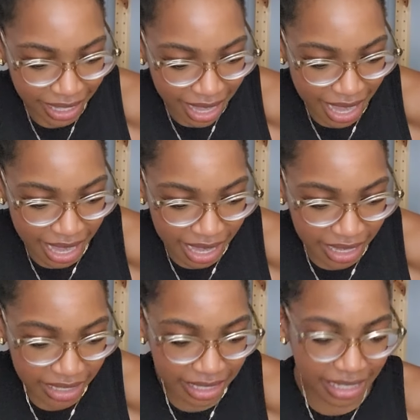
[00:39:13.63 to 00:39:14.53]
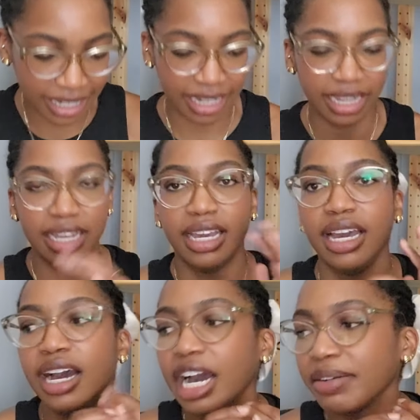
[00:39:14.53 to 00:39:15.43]
And
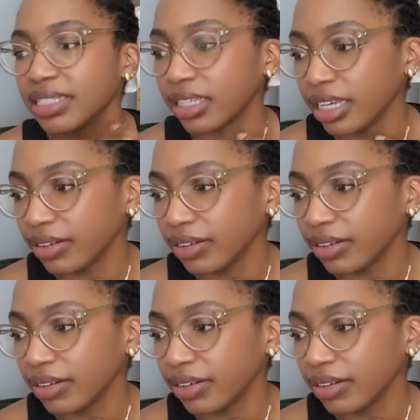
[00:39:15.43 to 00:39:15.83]
I was looking